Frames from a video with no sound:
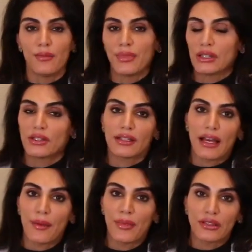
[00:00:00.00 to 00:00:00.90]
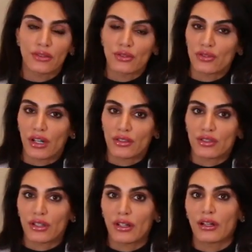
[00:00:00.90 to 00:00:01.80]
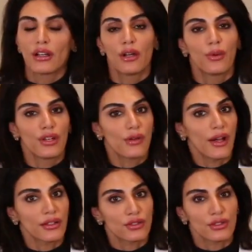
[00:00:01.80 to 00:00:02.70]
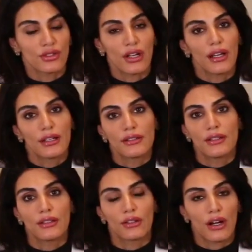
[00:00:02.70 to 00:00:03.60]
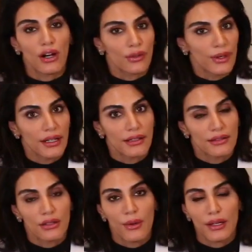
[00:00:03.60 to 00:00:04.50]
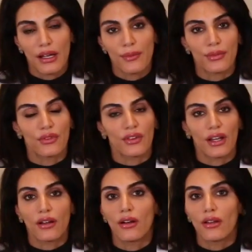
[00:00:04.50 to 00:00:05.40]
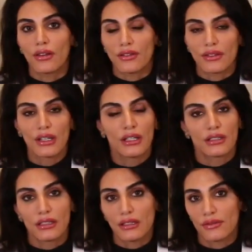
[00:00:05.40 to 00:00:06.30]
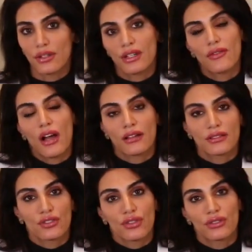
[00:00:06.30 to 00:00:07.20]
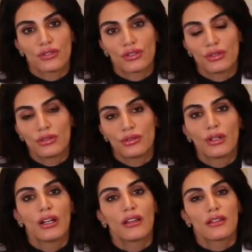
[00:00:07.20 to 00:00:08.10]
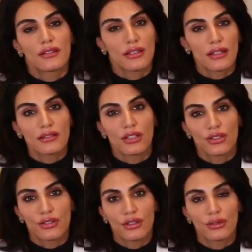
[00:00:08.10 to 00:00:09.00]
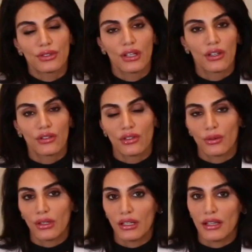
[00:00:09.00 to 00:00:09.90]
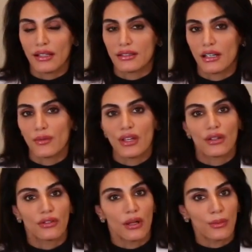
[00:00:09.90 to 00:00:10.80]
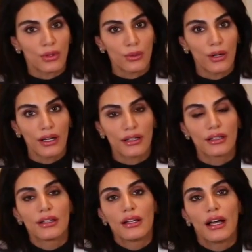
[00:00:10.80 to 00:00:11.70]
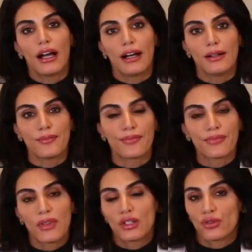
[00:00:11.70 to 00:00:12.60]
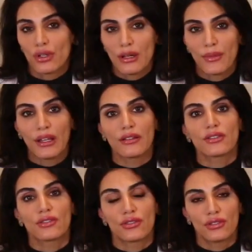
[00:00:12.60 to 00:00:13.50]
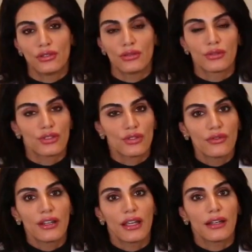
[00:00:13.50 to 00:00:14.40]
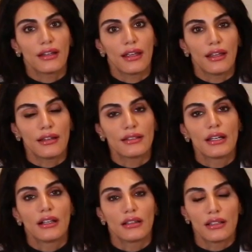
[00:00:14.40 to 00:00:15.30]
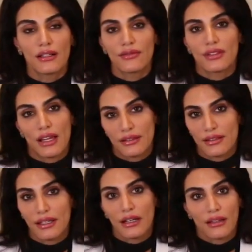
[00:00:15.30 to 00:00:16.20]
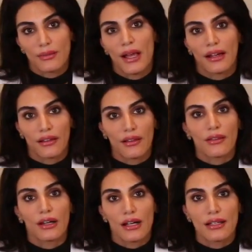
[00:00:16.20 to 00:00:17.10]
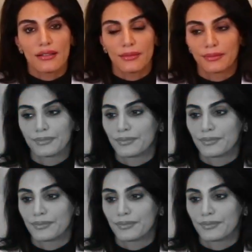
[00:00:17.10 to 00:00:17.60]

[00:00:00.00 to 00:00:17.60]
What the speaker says: Building that muscle structure, when you exercise and your heart rate is going up, you've got all this delivery of oxygen to the skin tissues. So really that's going to be your number one treatment to rejuvenate and lift that skin on the back of the thighs.